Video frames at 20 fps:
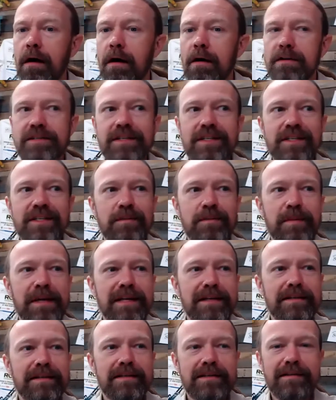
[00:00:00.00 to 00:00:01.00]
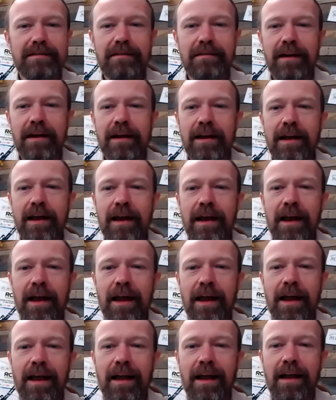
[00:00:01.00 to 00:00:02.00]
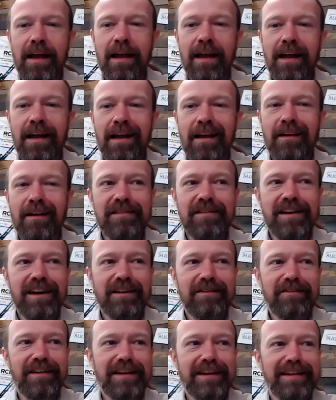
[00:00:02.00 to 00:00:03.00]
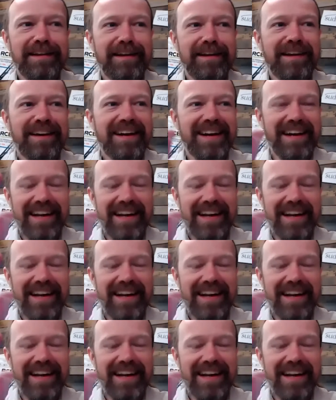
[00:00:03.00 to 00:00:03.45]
Suspense, right? We got it right there.